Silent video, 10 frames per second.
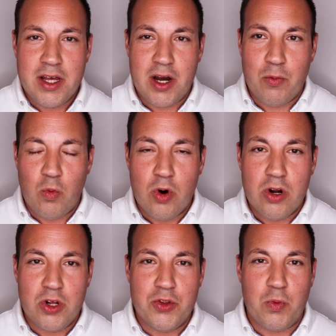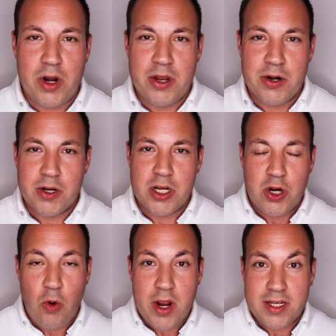a world where you're
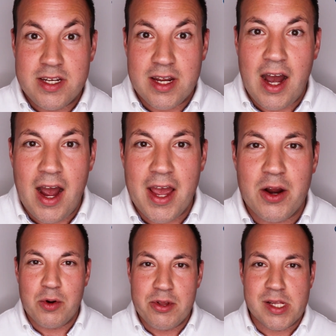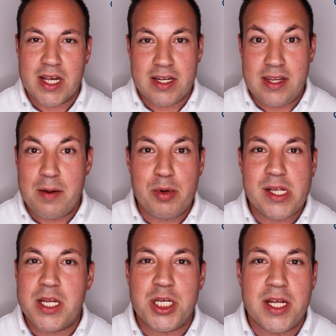going to die, or there's like a
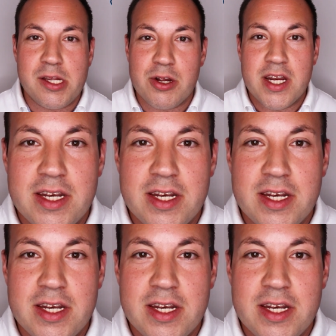10% chance you're going